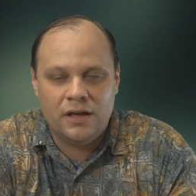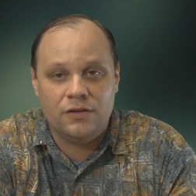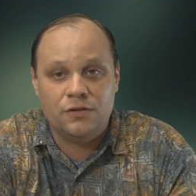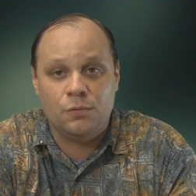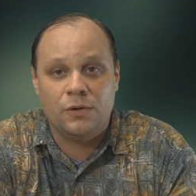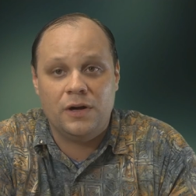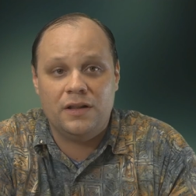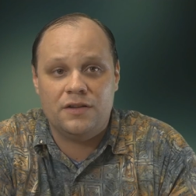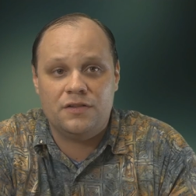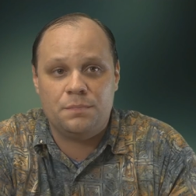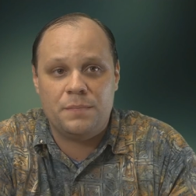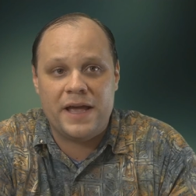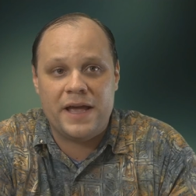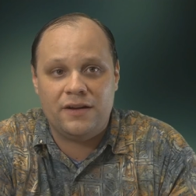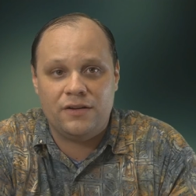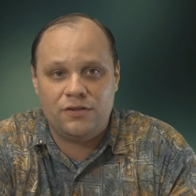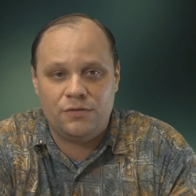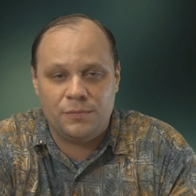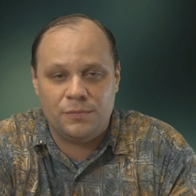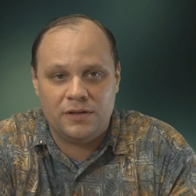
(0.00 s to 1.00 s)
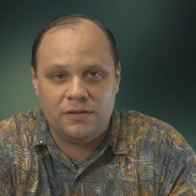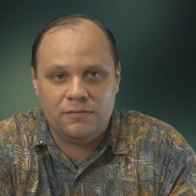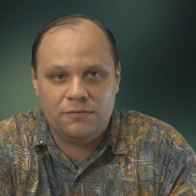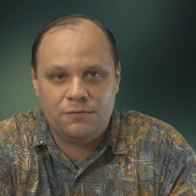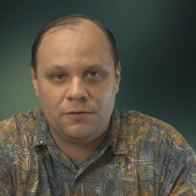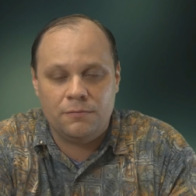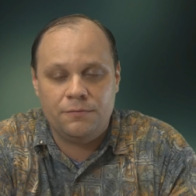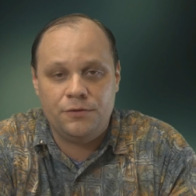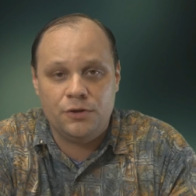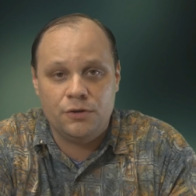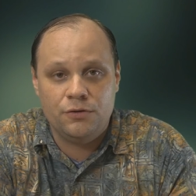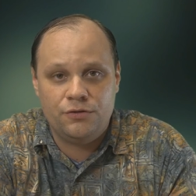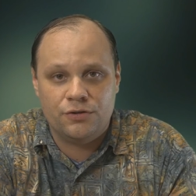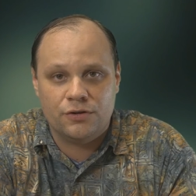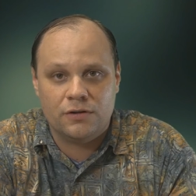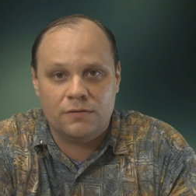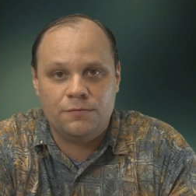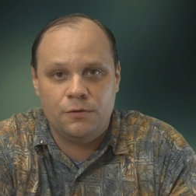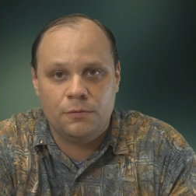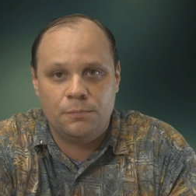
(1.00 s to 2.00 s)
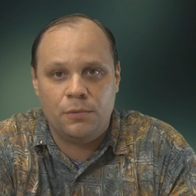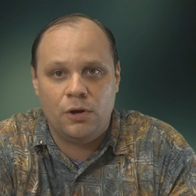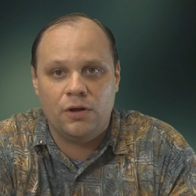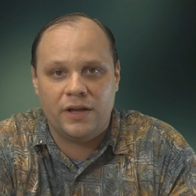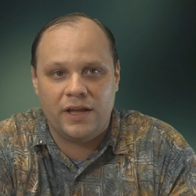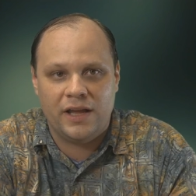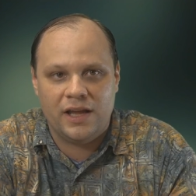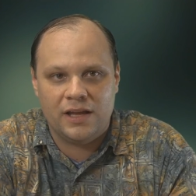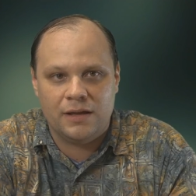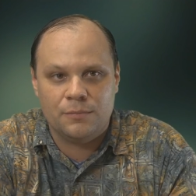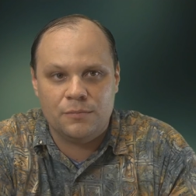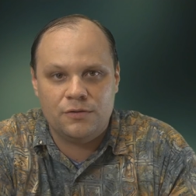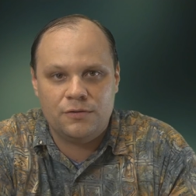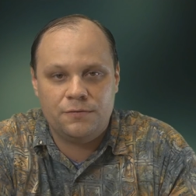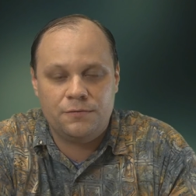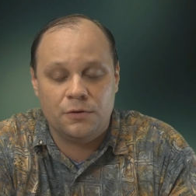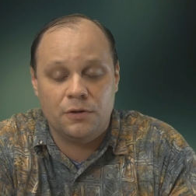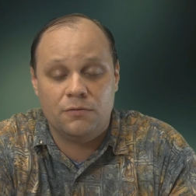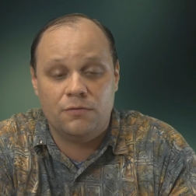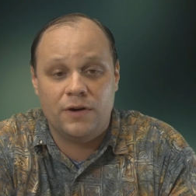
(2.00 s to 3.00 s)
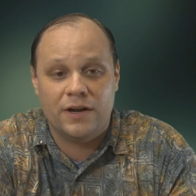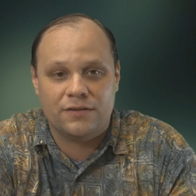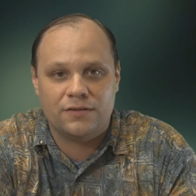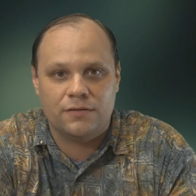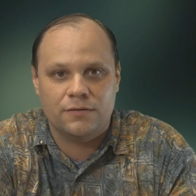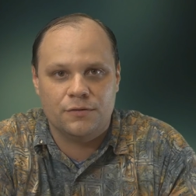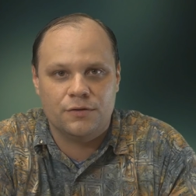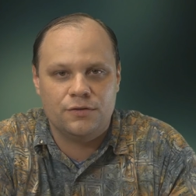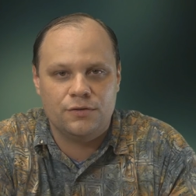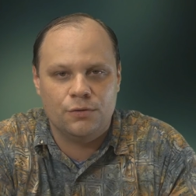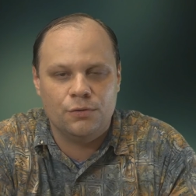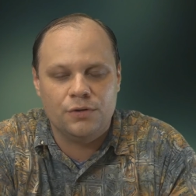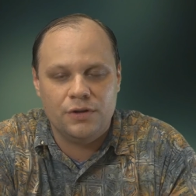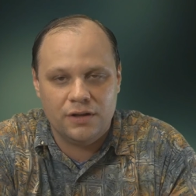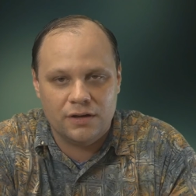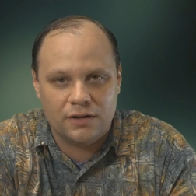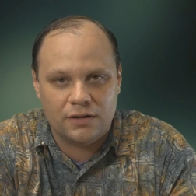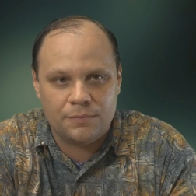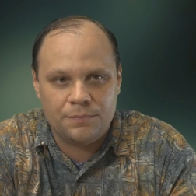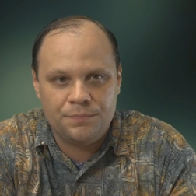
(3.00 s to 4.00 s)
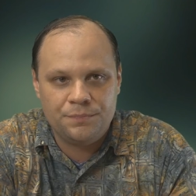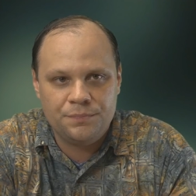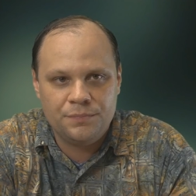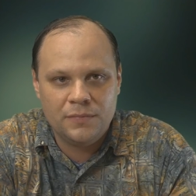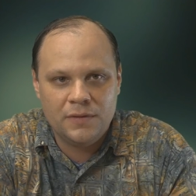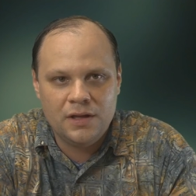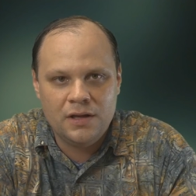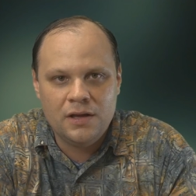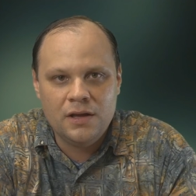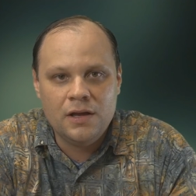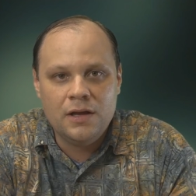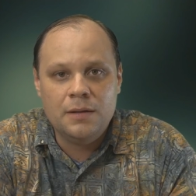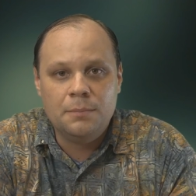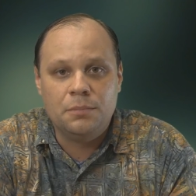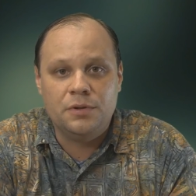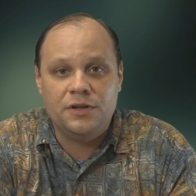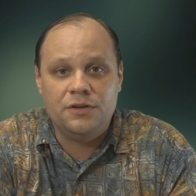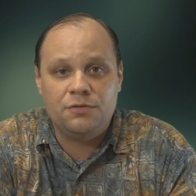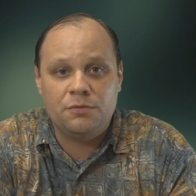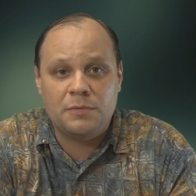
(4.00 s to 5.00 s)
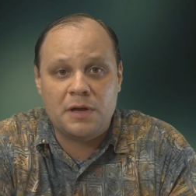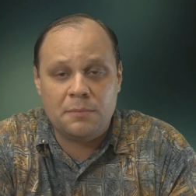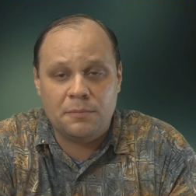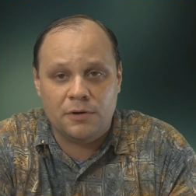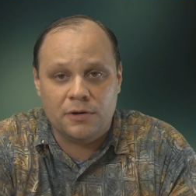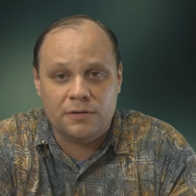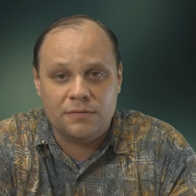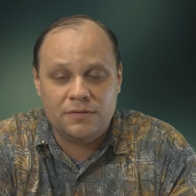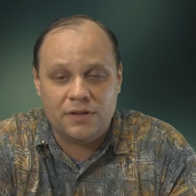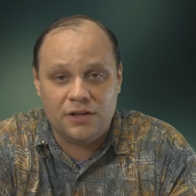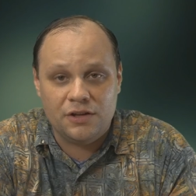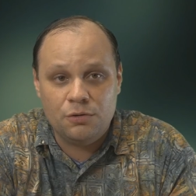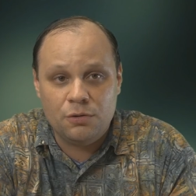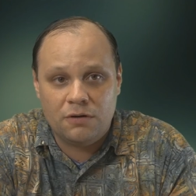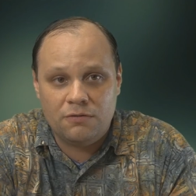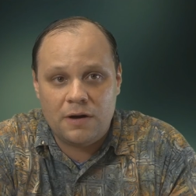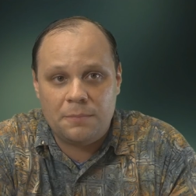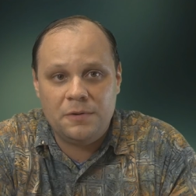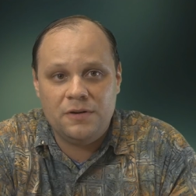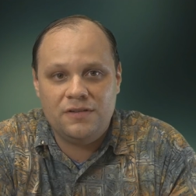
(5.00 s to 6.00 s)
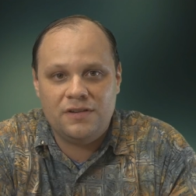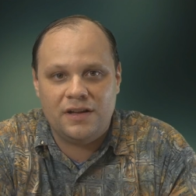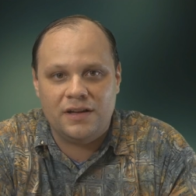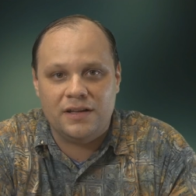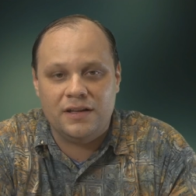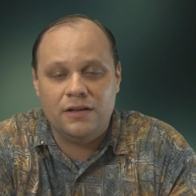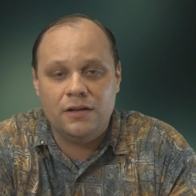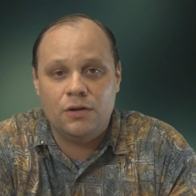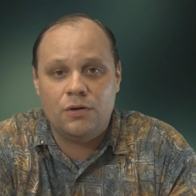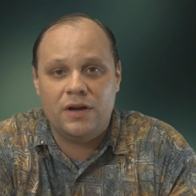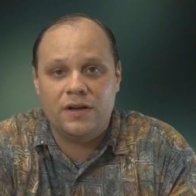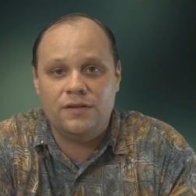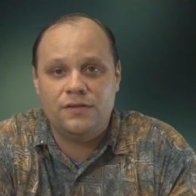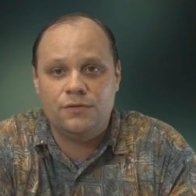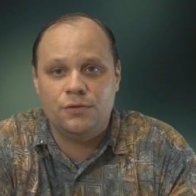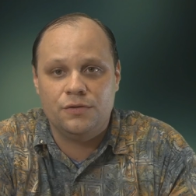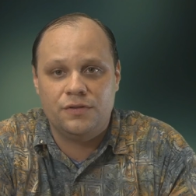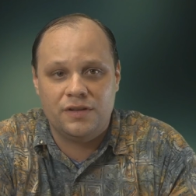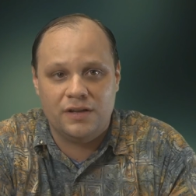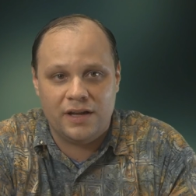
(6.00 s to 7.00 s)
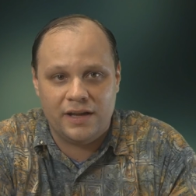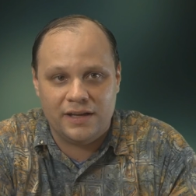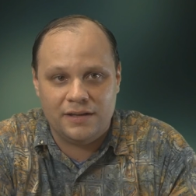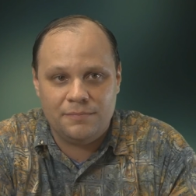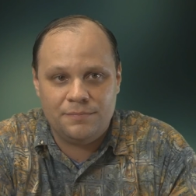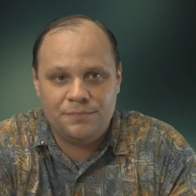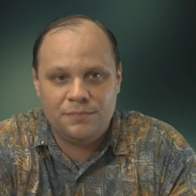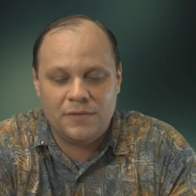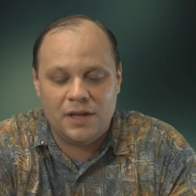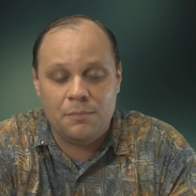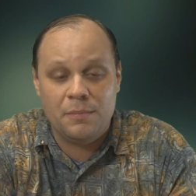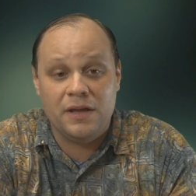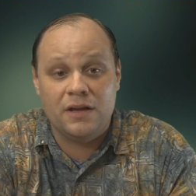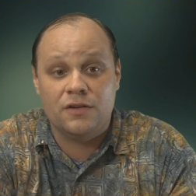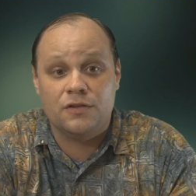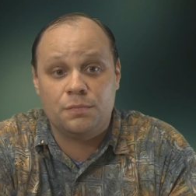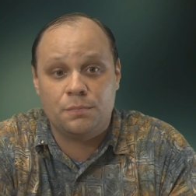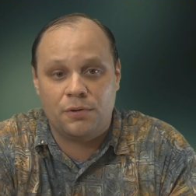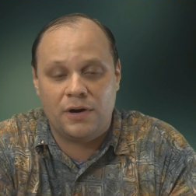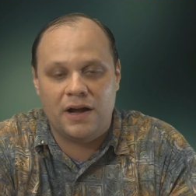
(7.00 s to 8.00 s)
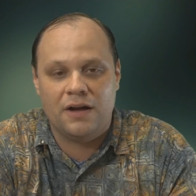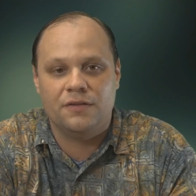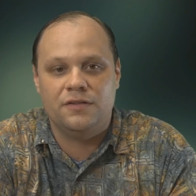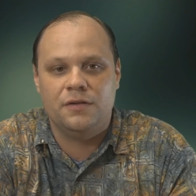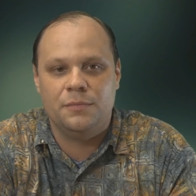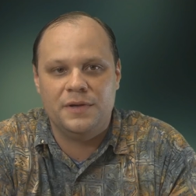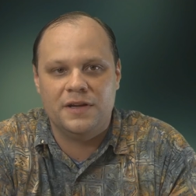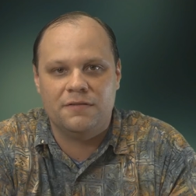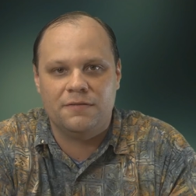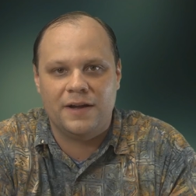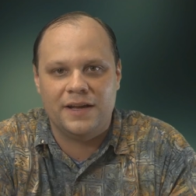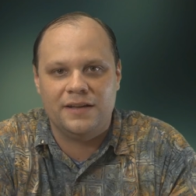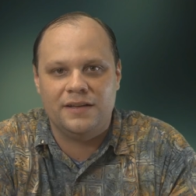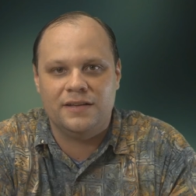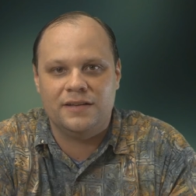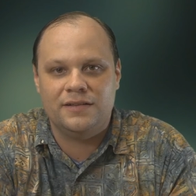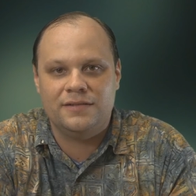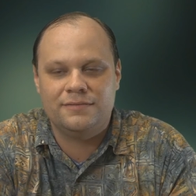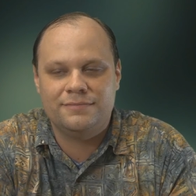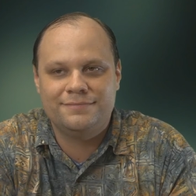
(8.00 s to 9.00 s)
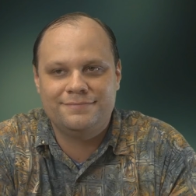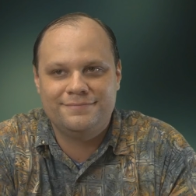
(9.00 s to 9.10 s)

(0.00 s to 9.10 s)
as well as banishment from future football games for the rest of the school year. Please remember that you are representing Hilo High School tonight and make us proud to be a Viking.